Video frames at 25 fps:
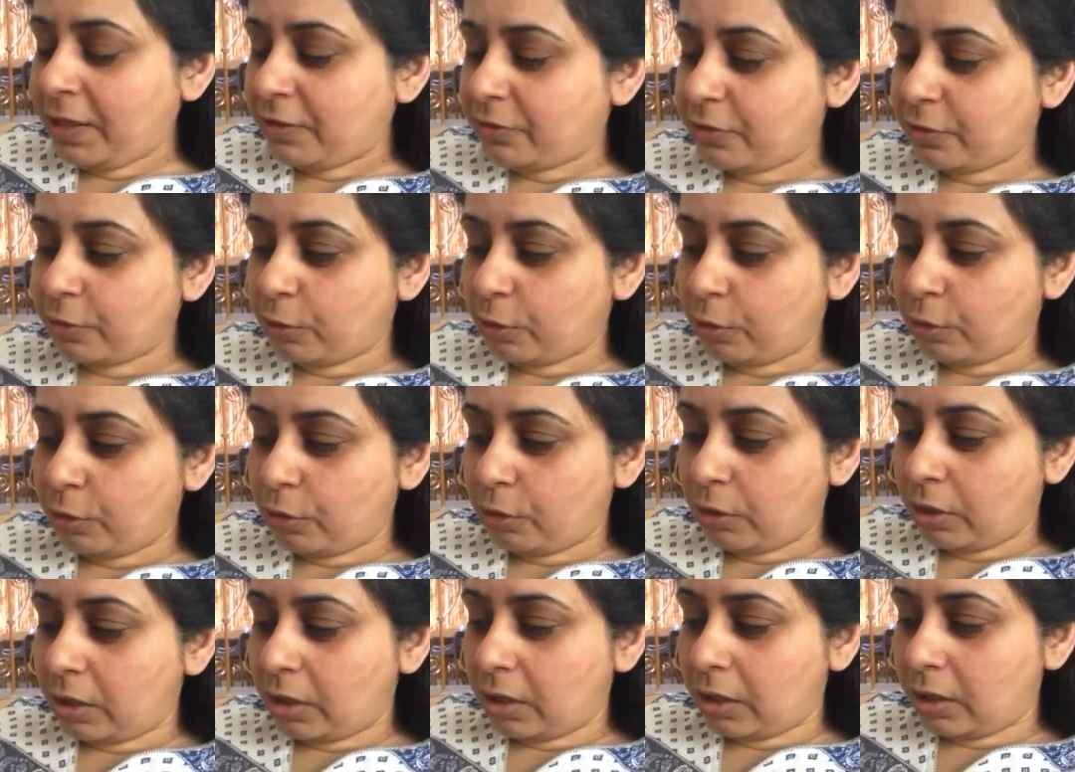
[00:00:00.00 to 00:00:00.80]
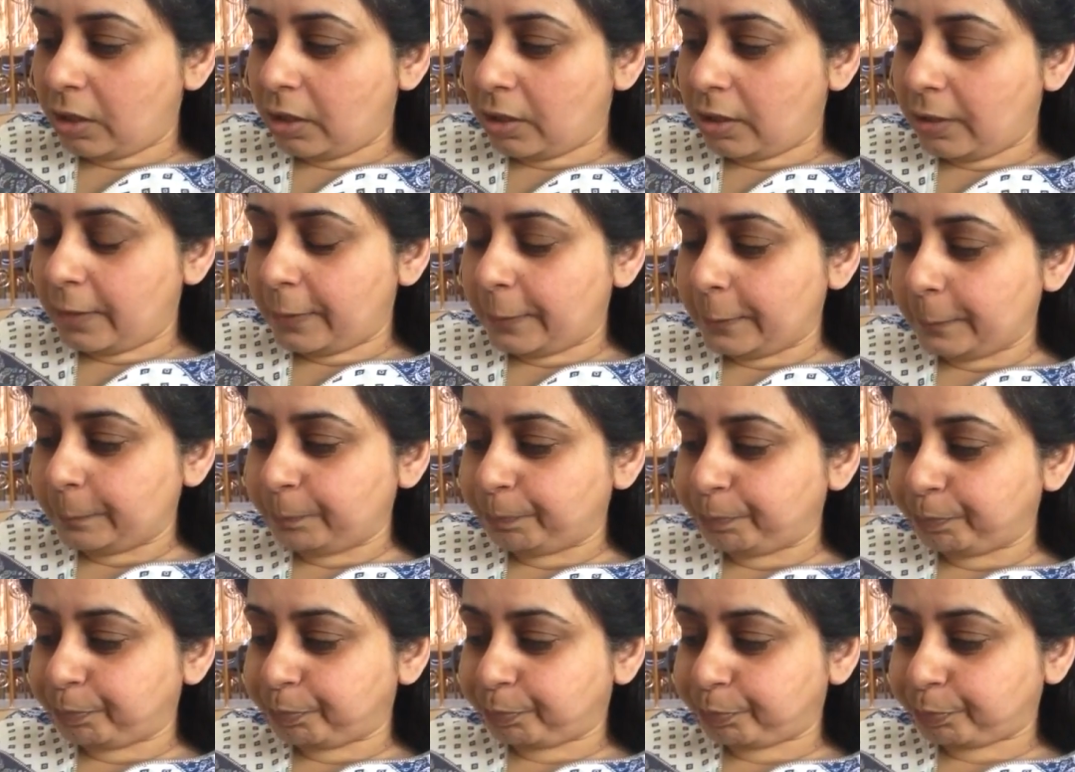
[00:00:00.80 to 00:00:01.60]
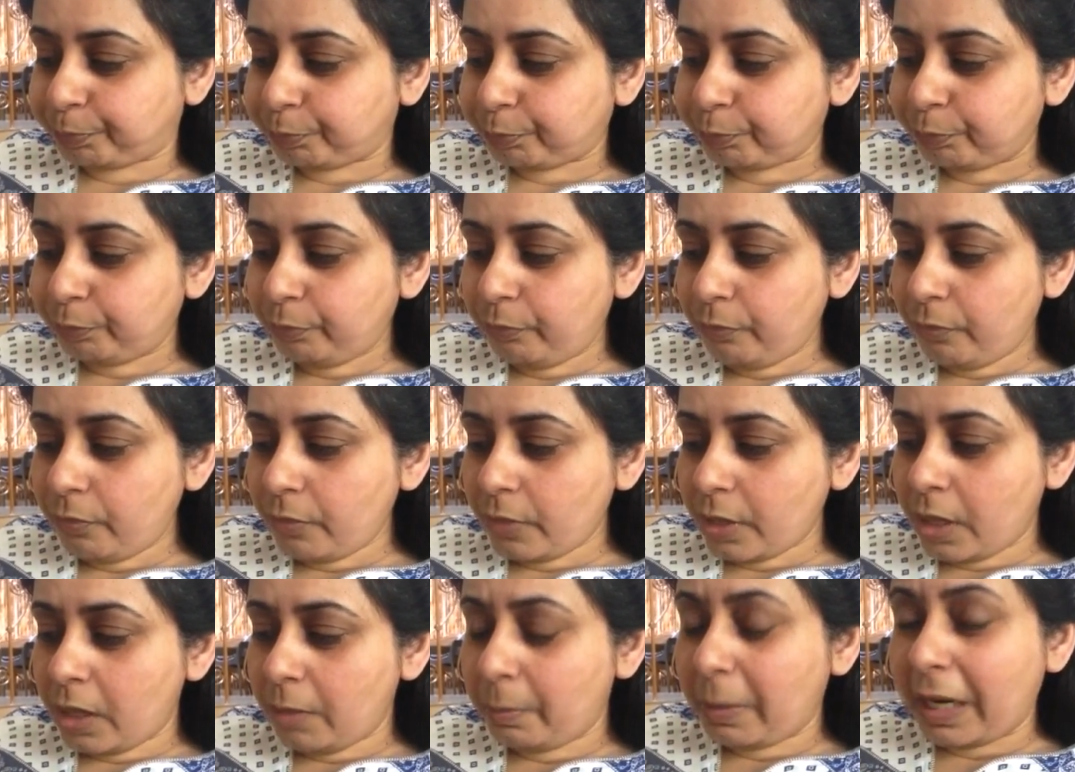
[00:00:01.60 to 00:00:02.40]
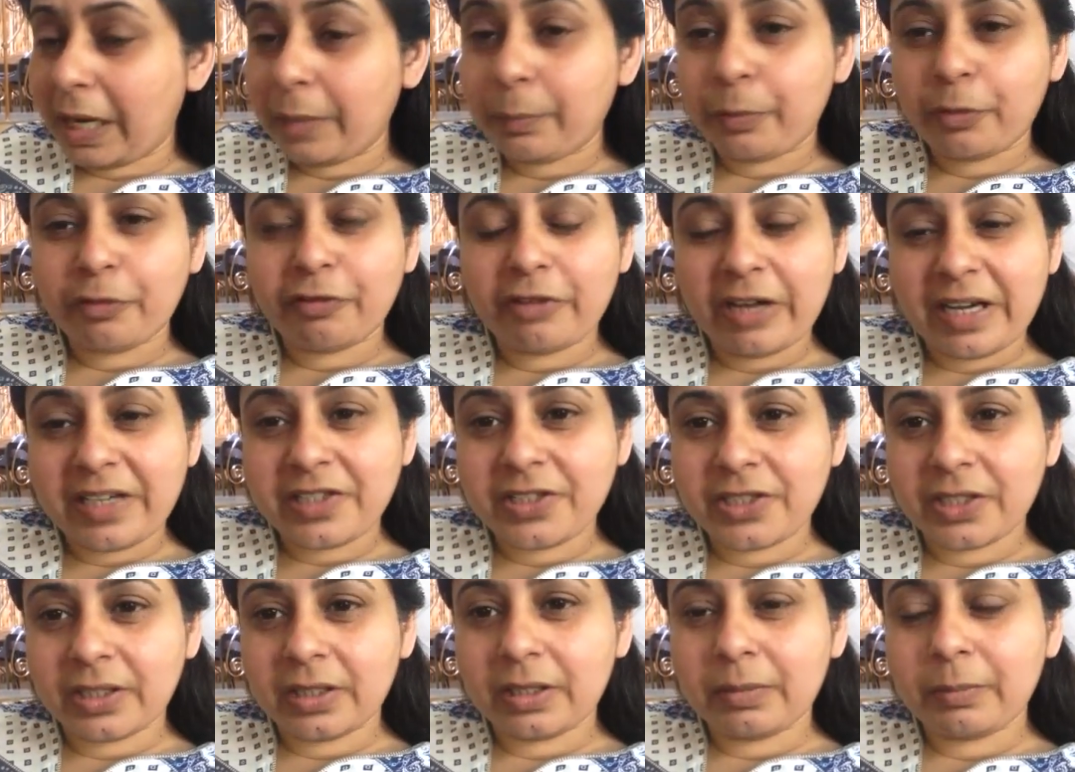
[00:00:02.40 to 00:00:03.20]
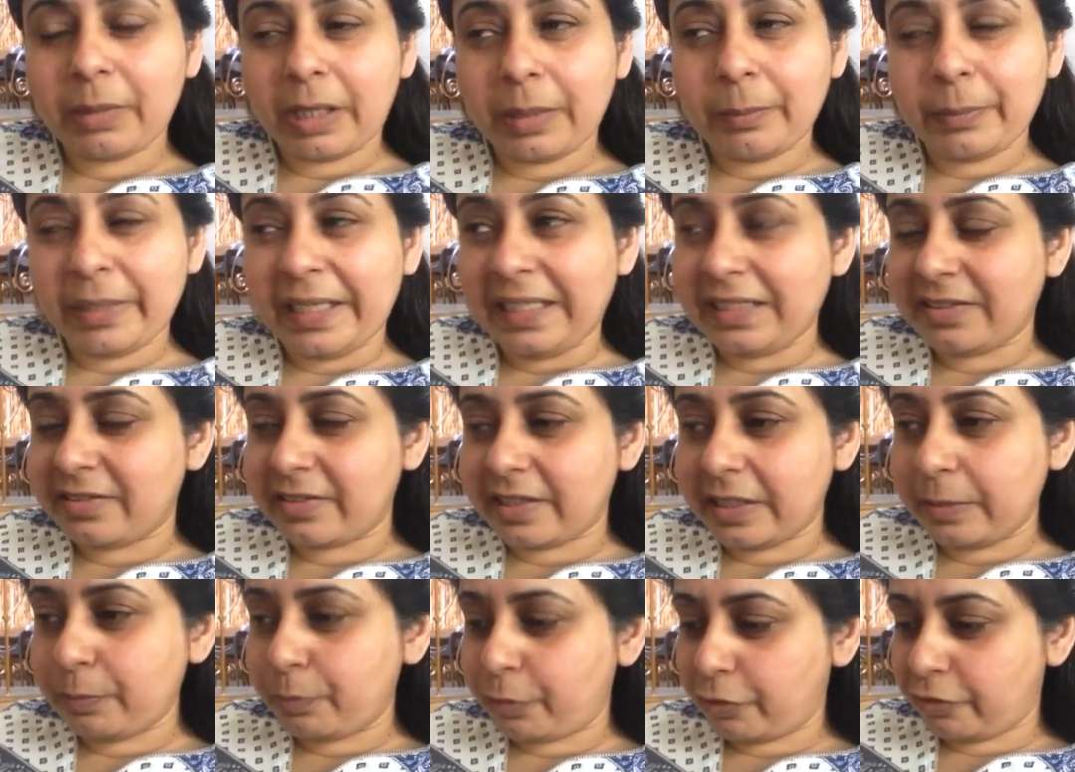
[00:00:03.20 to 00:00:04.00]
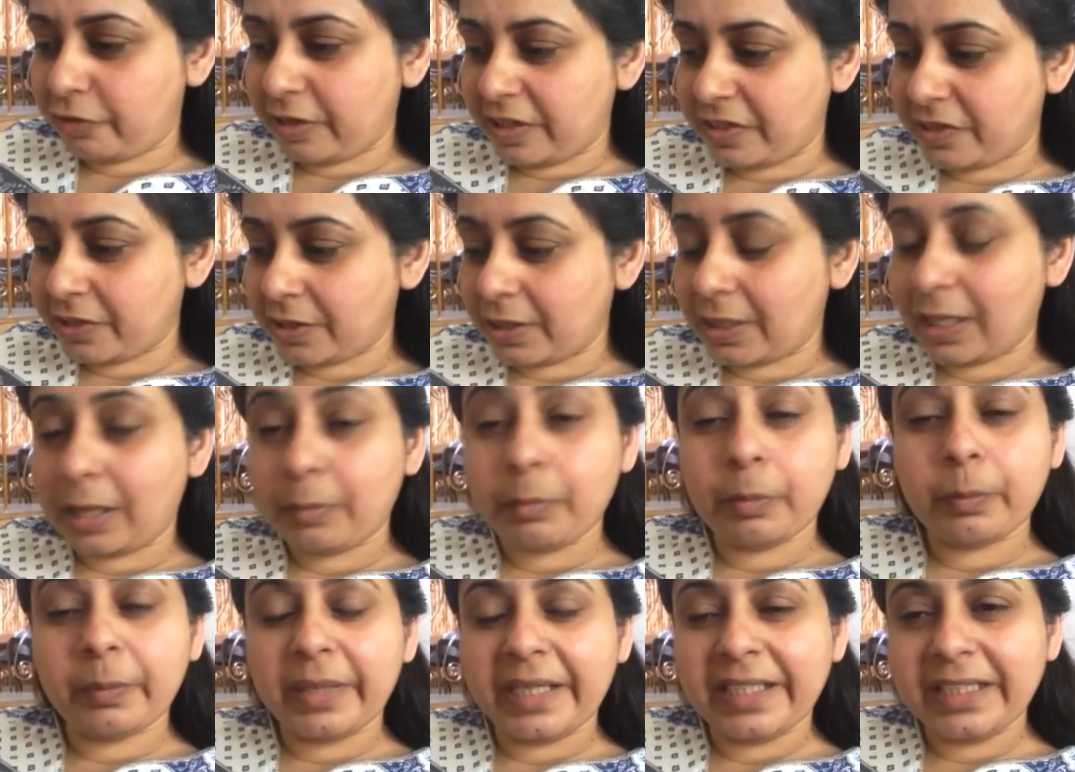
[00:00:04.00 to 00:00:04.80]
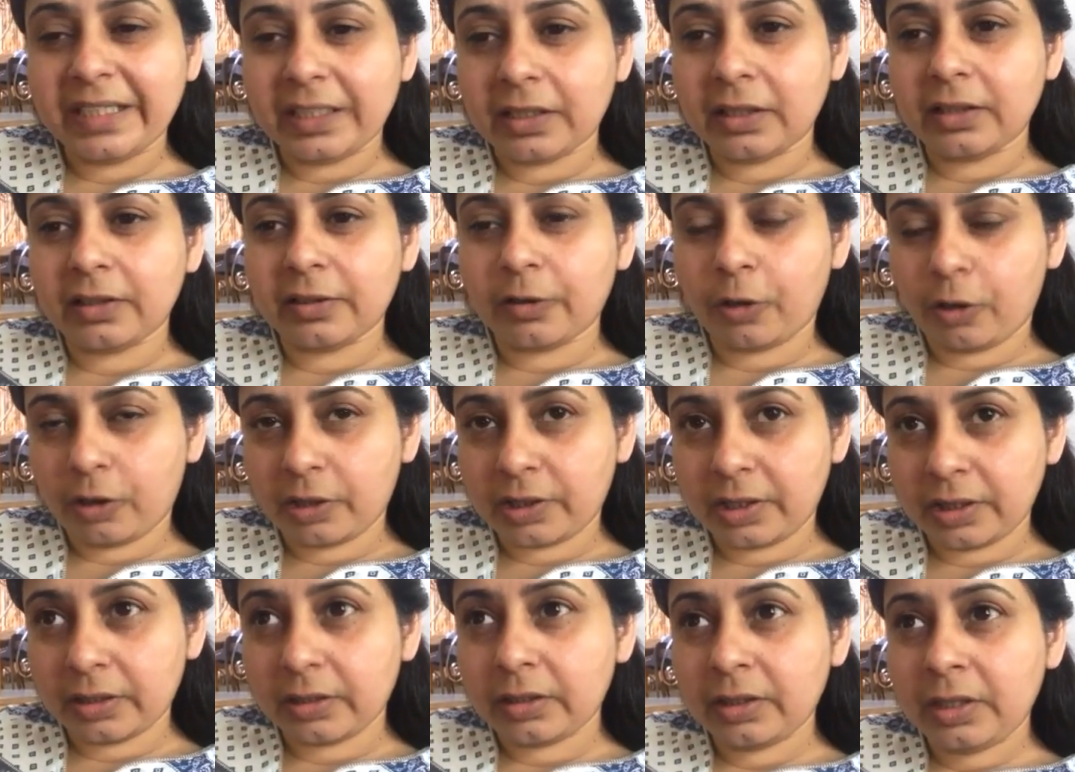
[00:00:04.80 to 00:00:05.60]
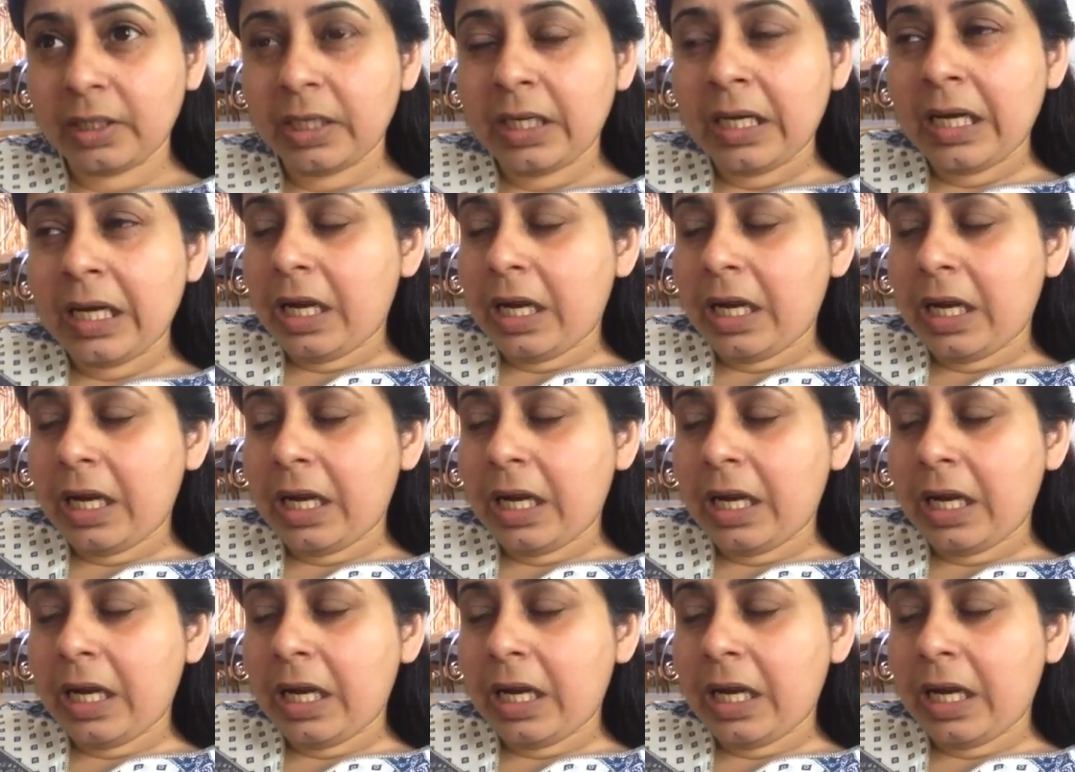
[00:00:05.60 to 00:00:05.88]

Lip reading: So by profession, by mainstream profession, I'm a medical doctor.